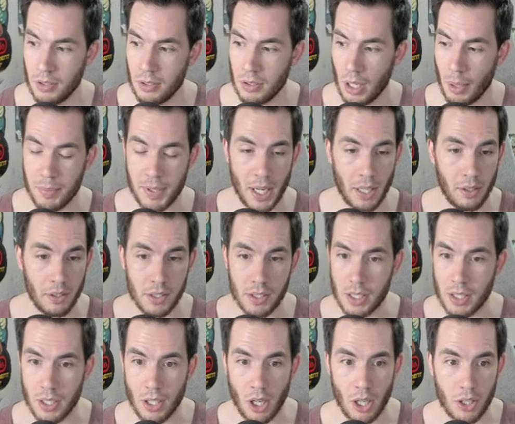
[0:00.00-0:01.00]
I'm telling you,
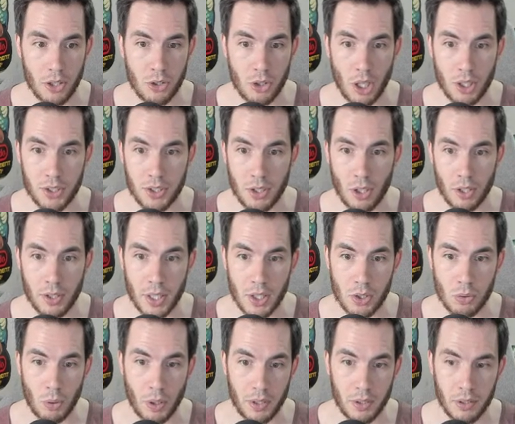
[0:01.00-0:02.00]
you gotta trust on
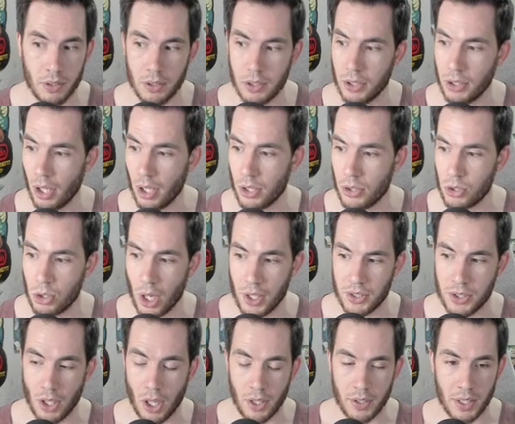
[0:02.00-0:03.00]
this one. You gotta
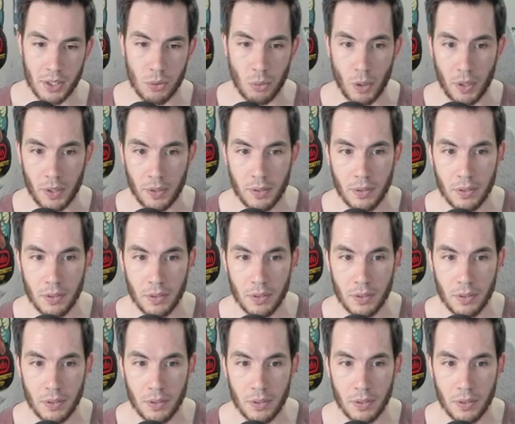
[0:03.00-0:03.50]
trust on this one.